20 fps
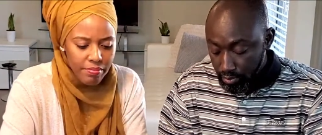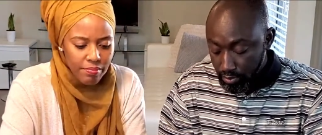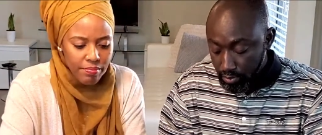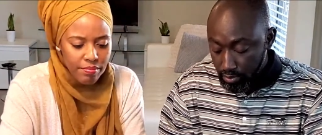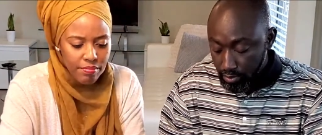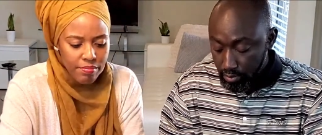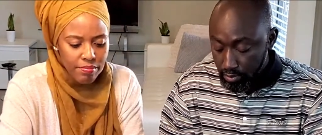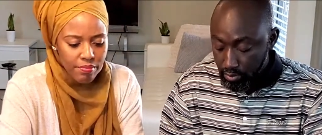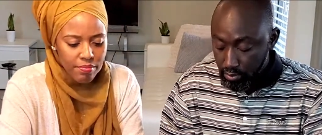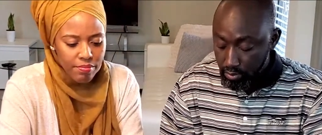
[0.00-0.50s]

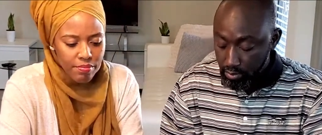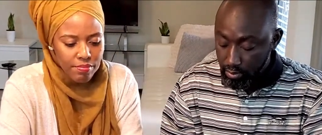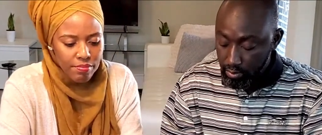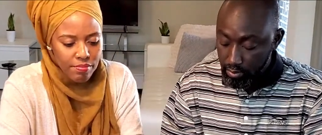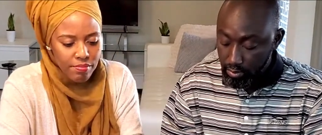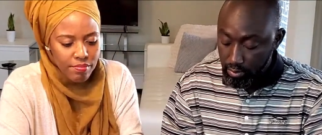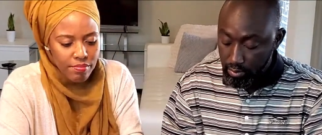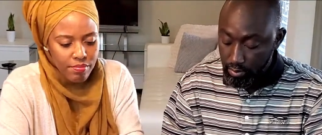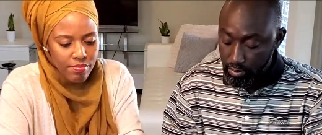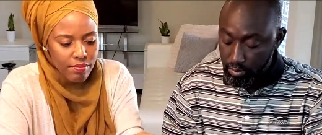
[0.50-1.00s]

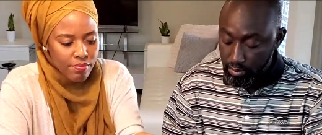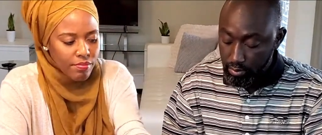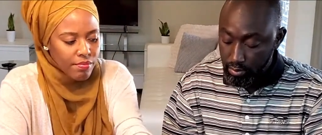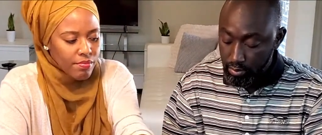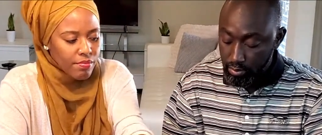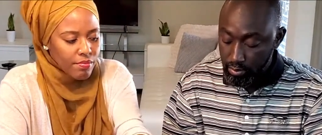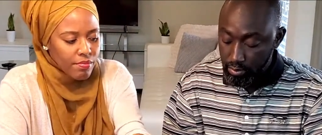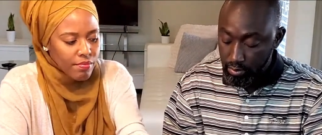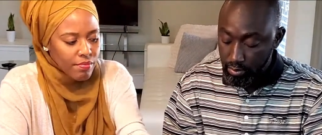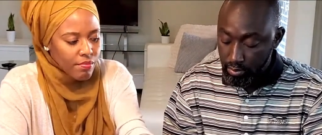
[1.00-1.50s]

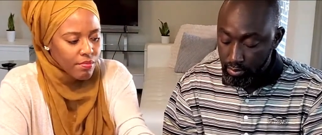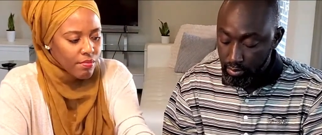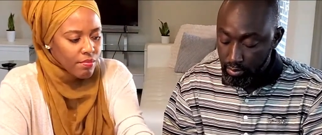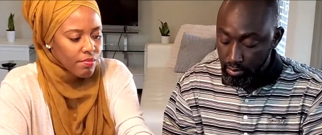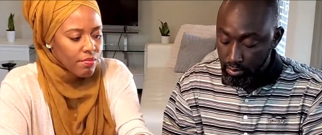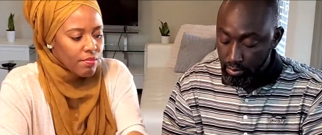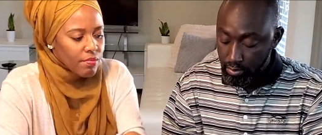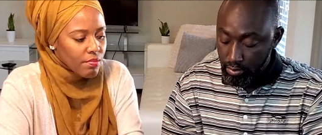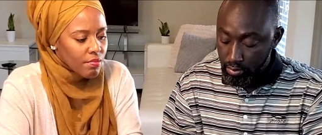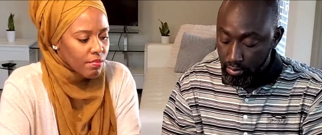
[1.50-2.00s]

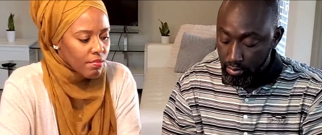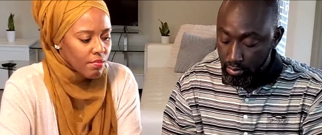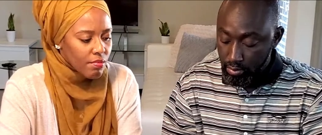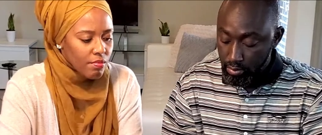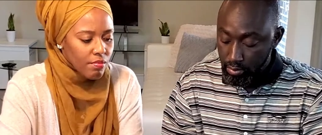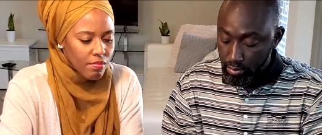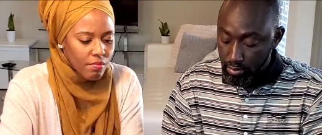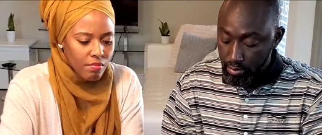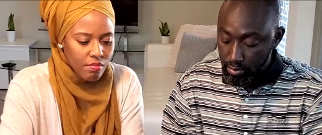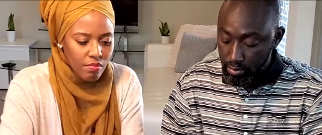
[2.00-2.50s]

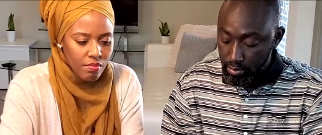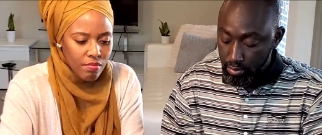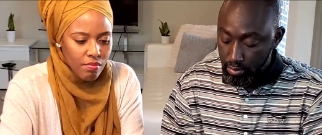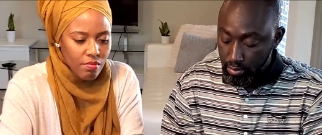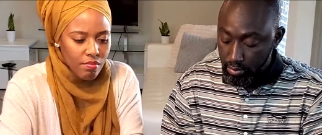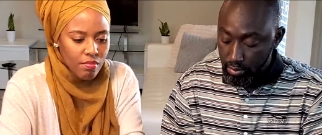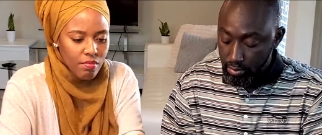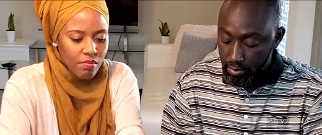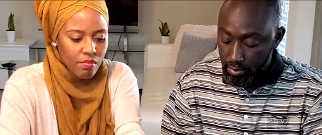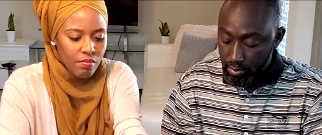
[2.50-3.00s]

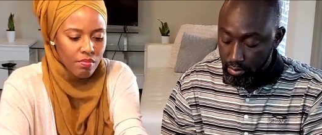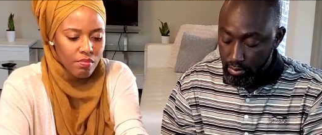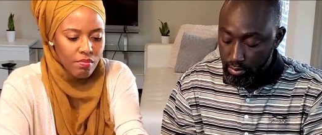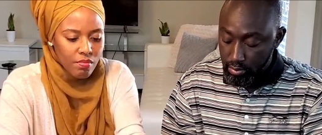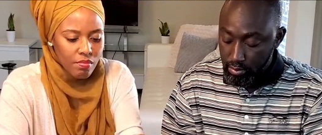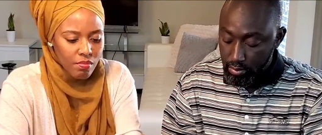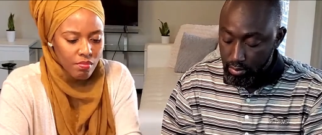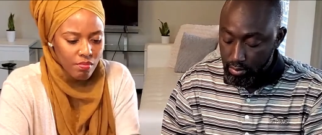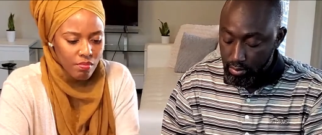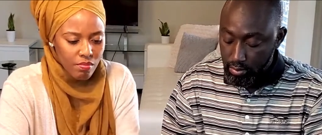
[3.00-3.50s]

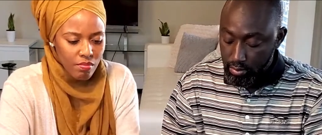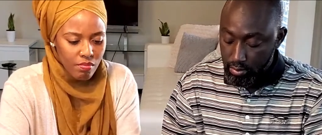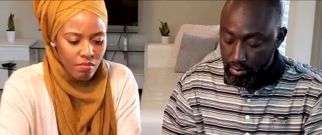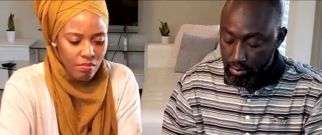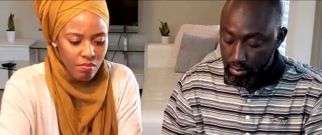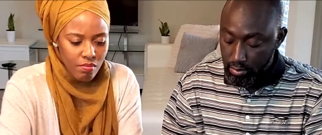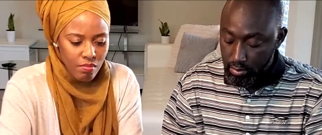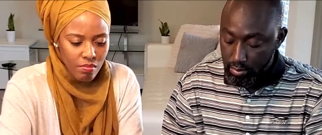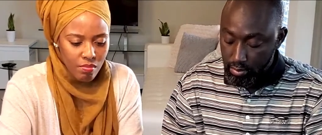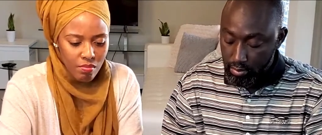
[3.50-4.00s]

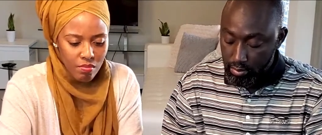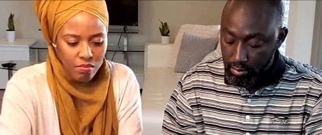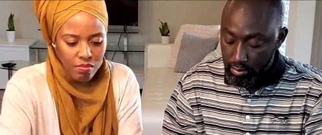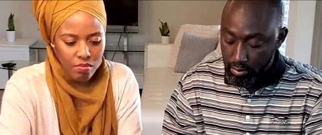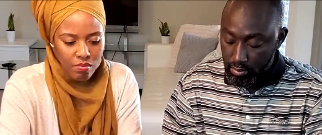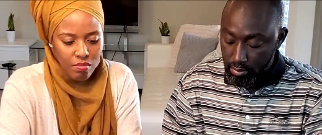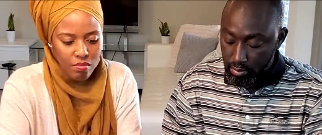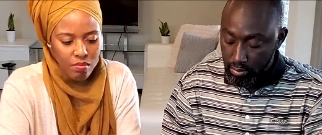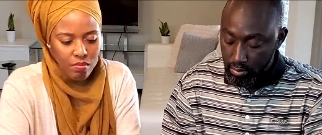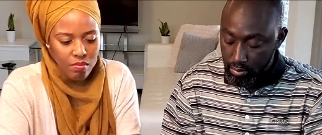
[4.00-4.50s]

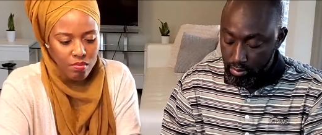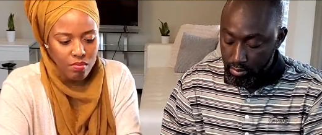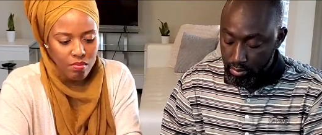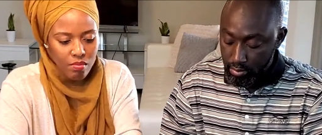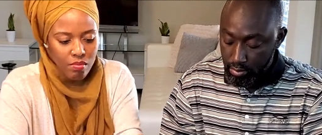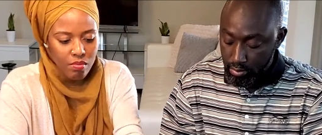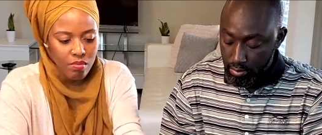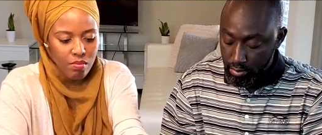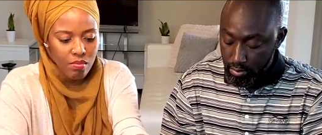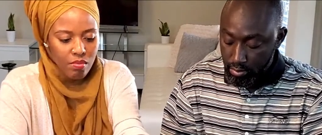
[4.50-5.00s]

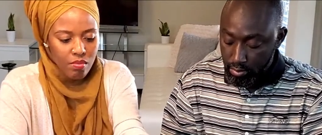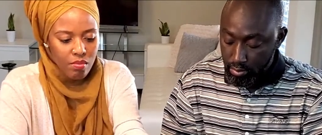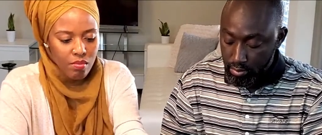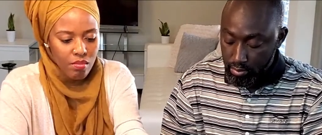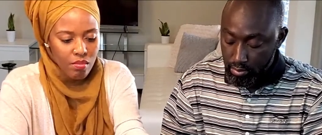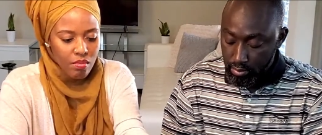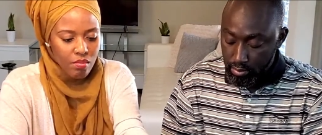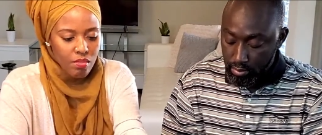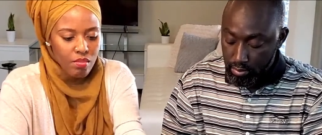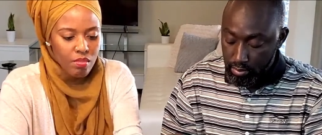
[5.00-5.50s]

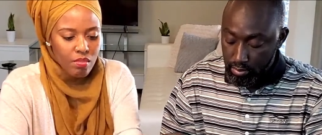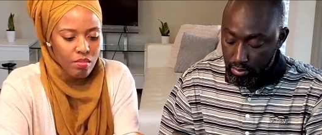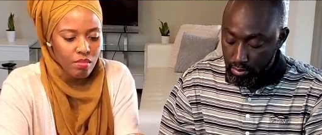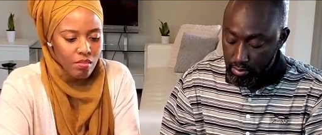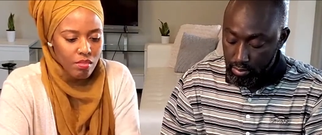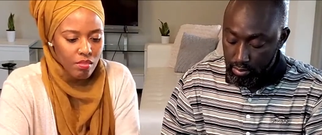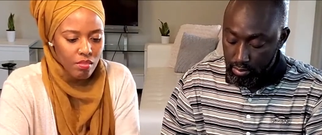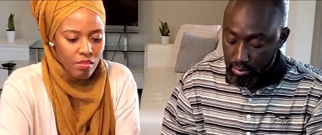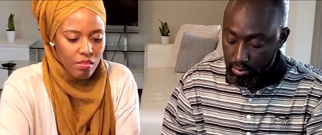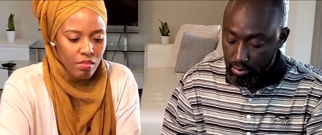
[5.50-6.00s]

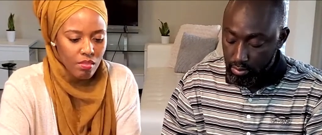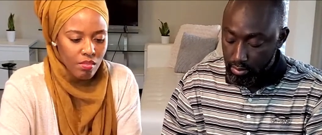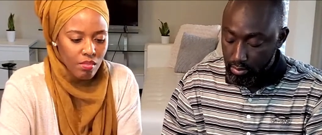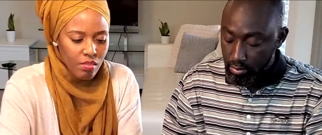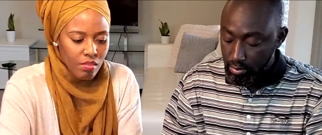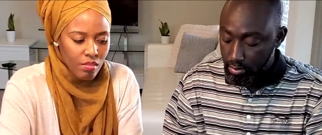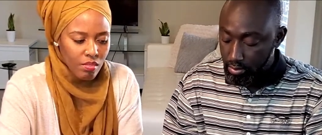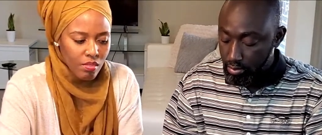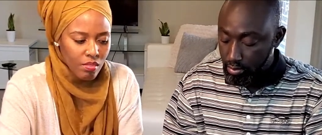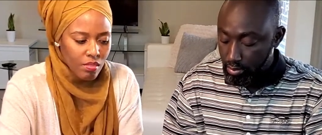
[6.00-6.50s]

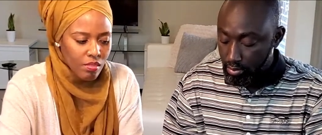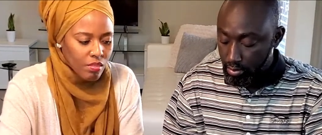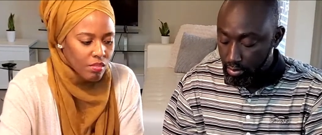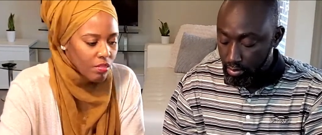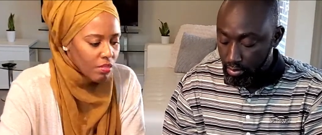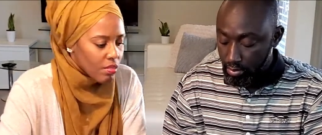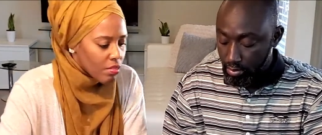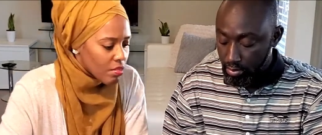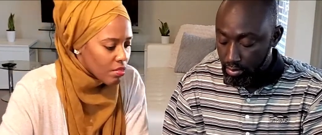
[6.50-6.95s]
(silence)